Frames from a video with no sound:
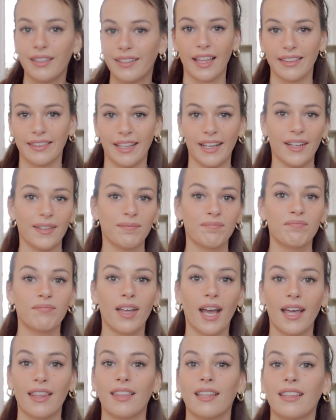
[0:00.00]
And there.
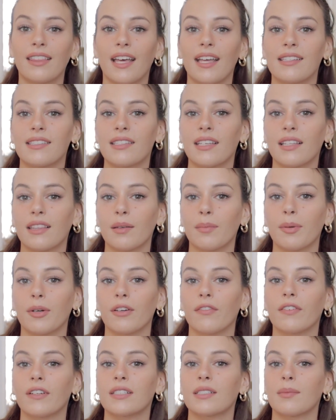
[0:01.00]
I think that's like the
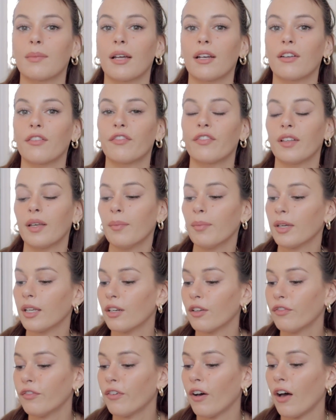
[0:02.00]
perfect amount of flip.
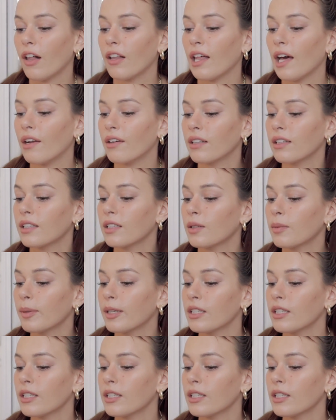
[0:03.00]
It'll fall out a little